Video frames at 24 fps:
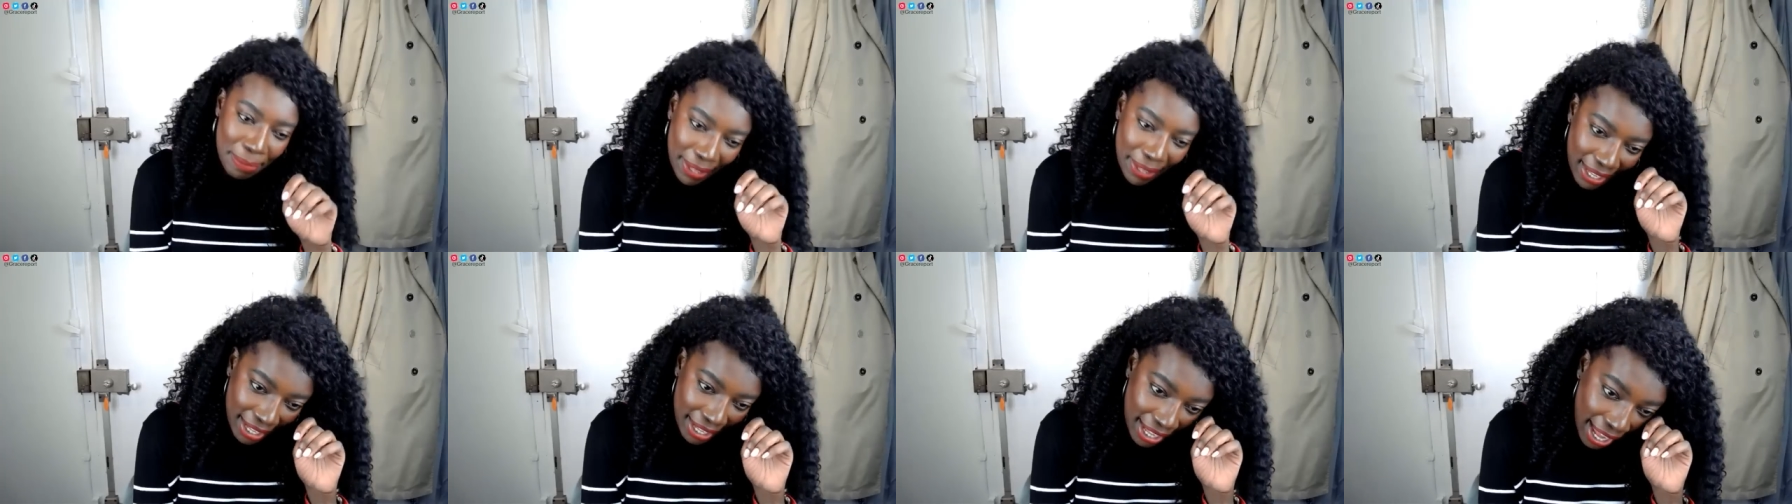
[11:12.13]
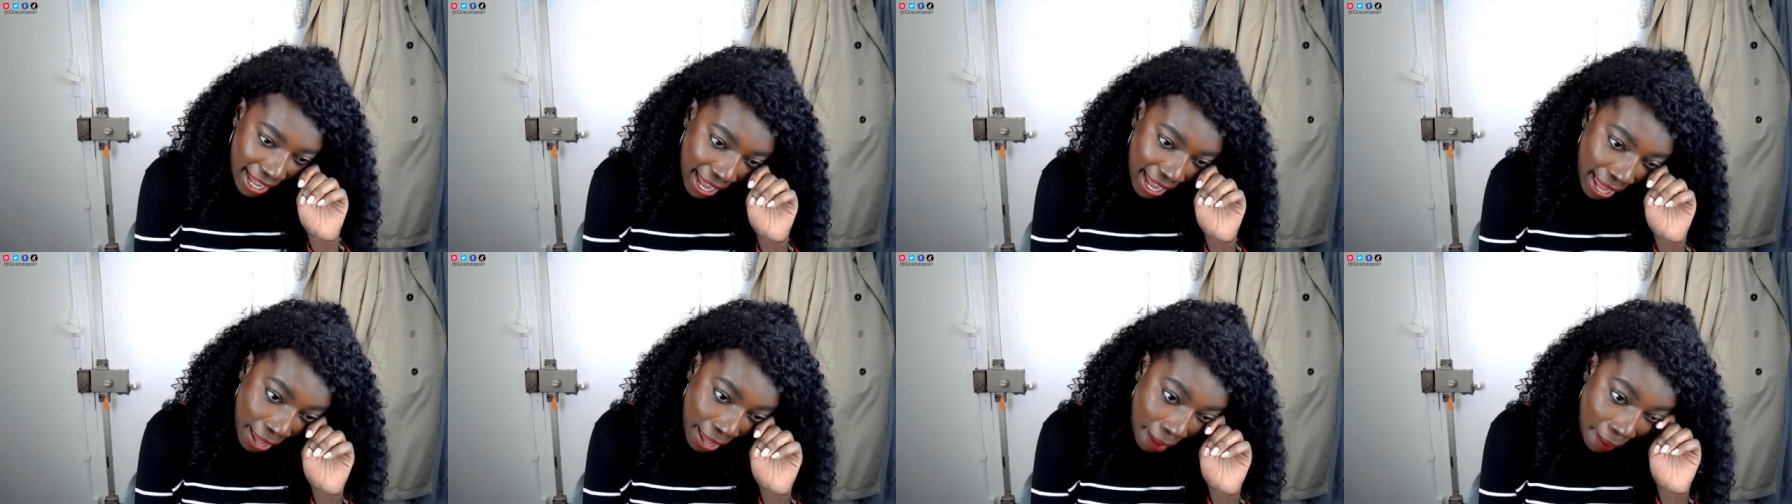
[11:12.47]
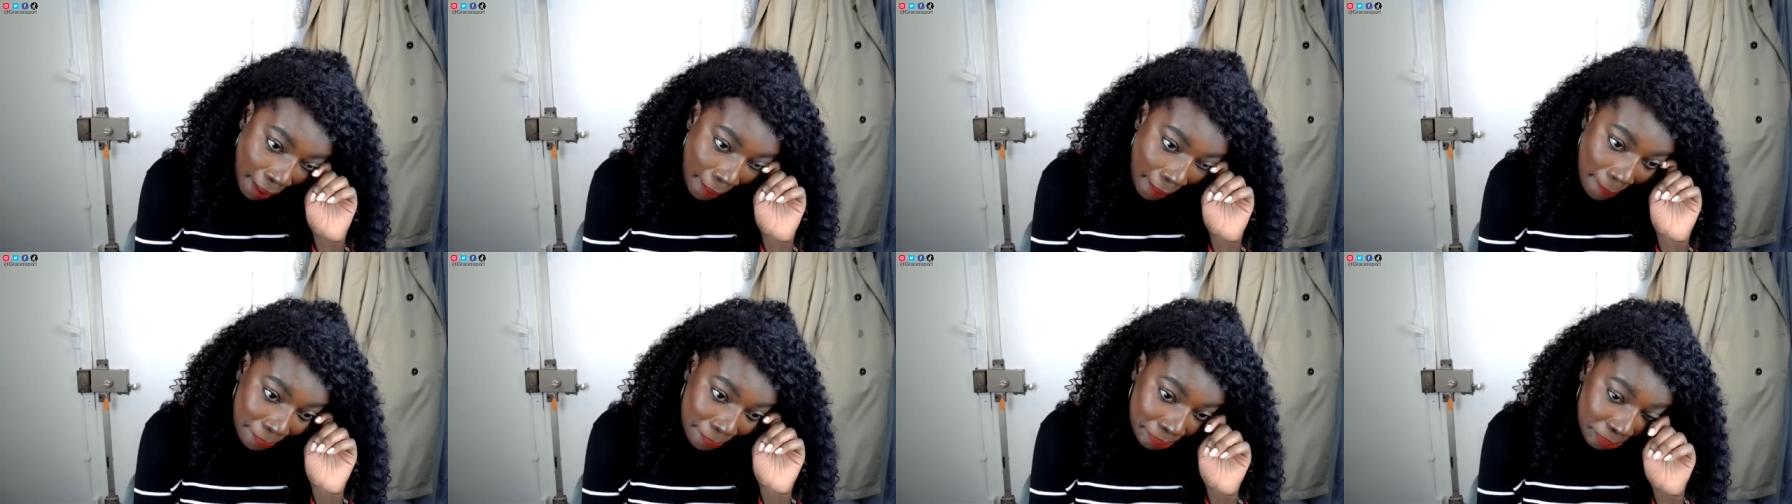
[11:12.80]

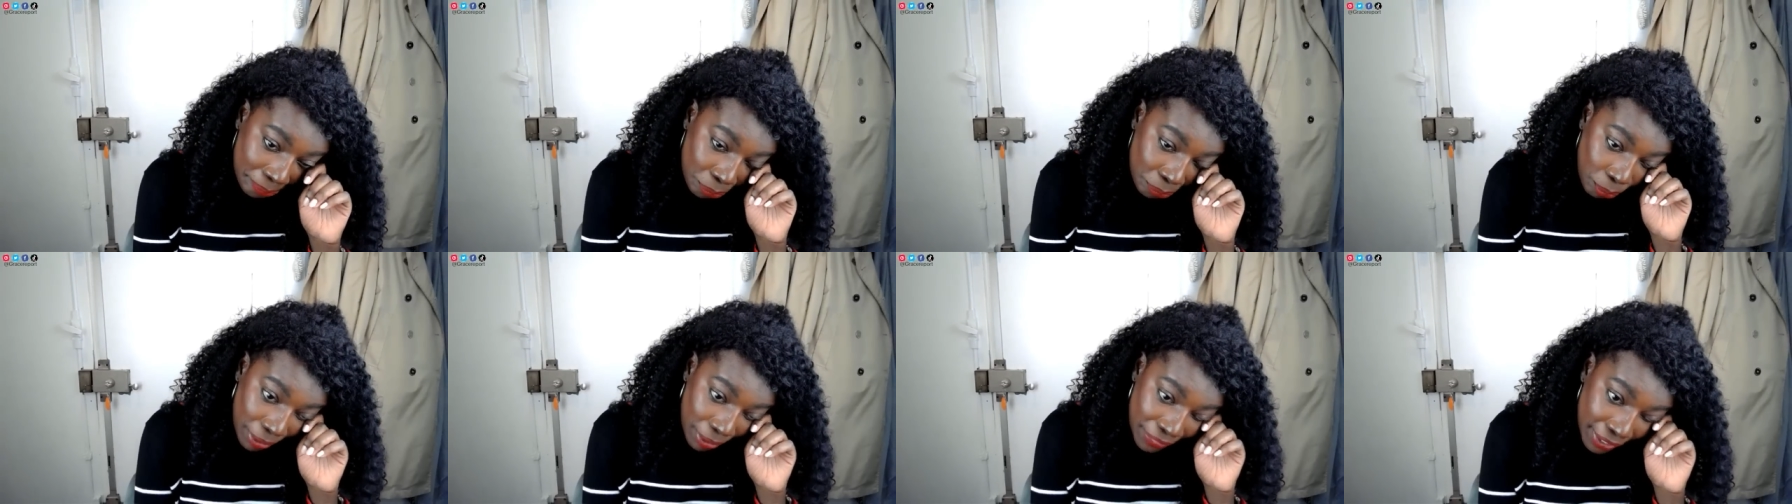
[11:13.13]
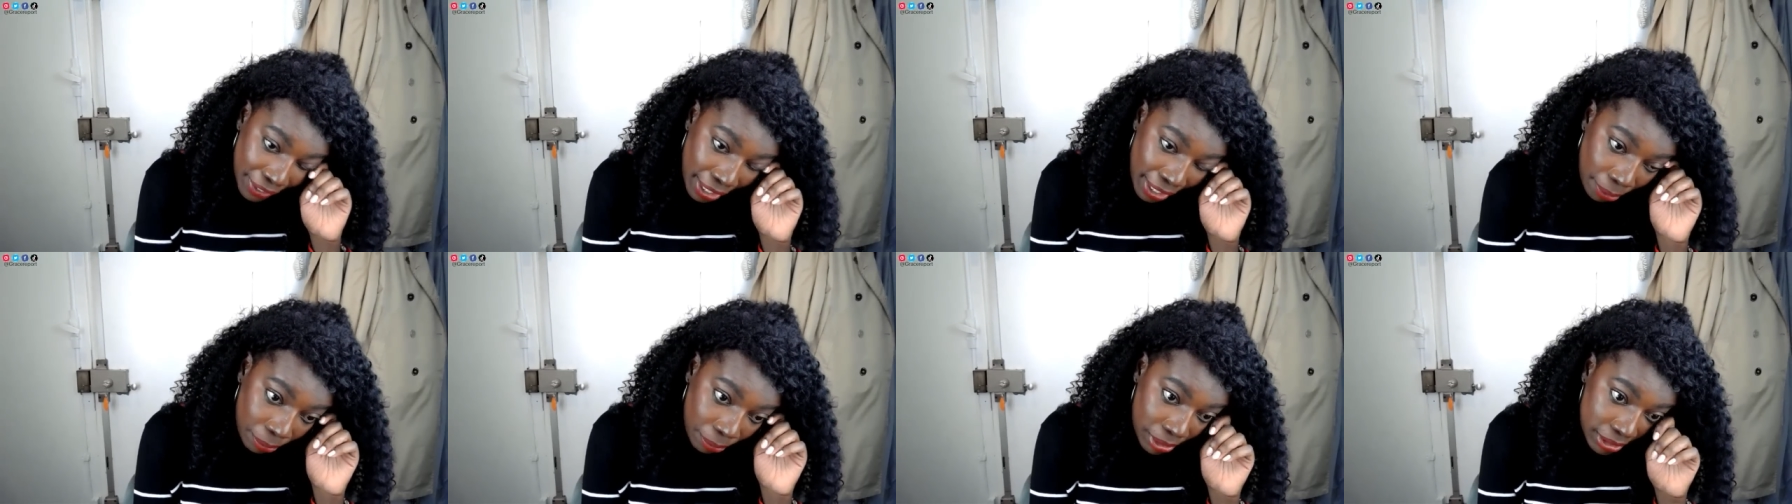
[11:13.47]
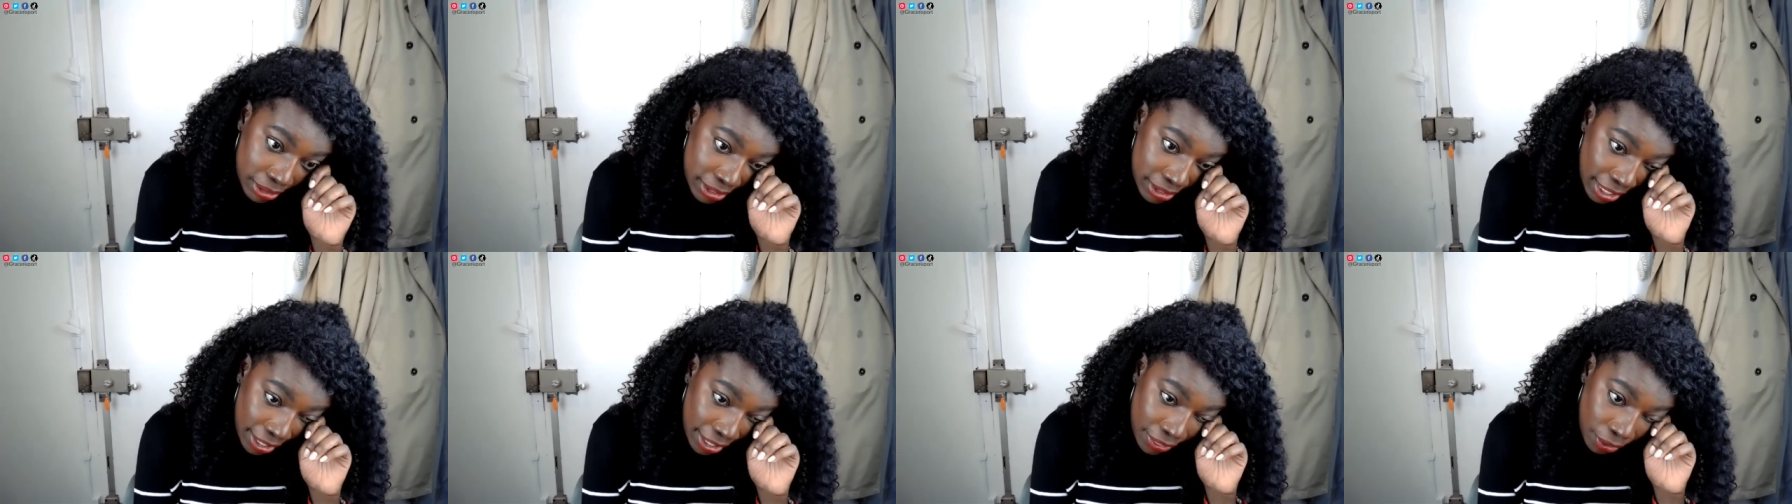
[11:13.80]
um one thing i will
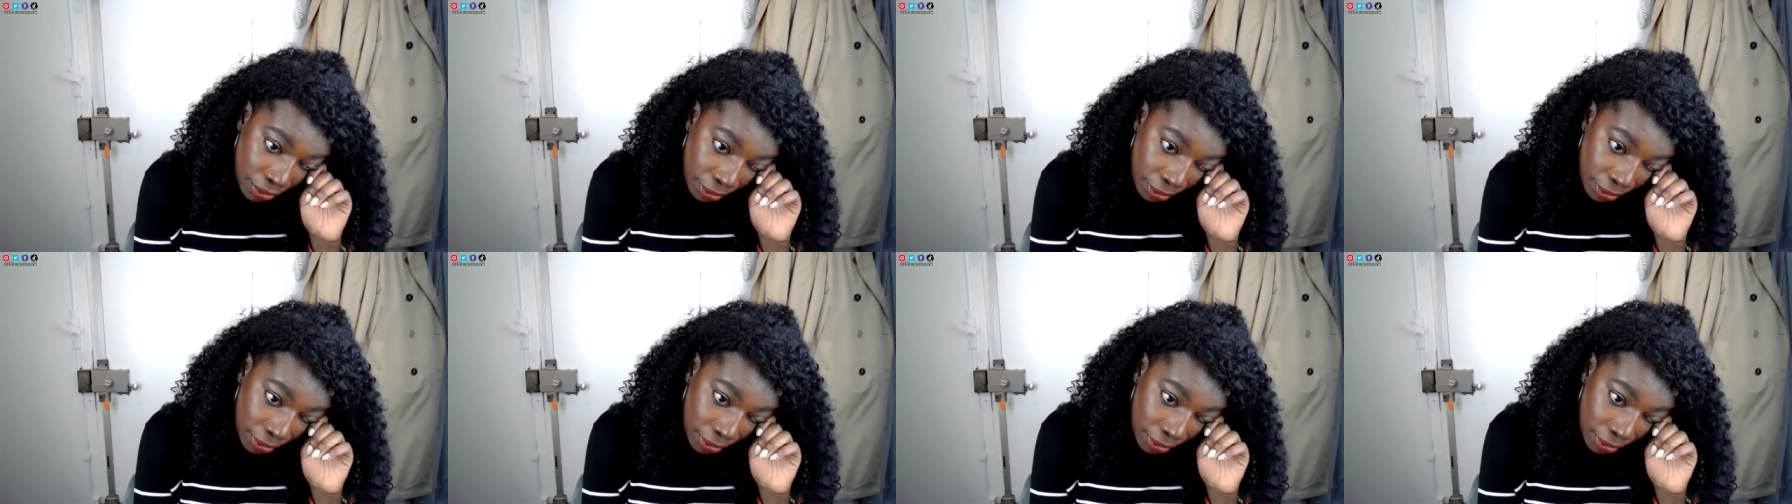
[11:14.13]
say though